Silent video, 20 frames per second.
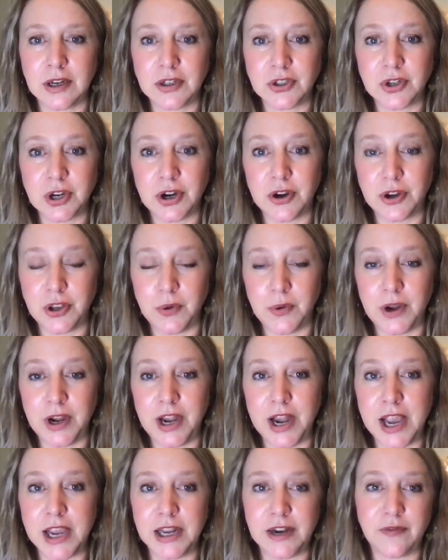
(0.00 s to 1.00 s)
trigger you in a
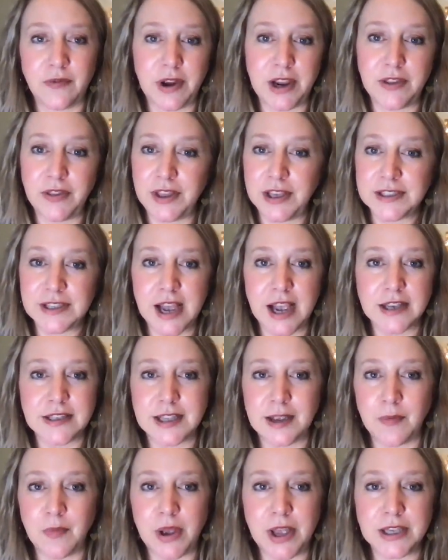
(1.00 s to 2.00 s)
negative way in the exact
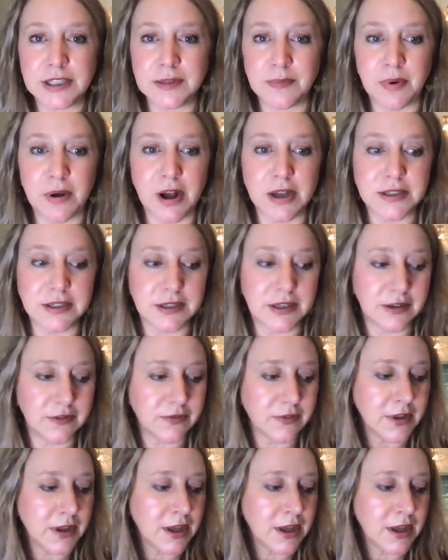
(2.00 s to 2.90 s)
same way as a positive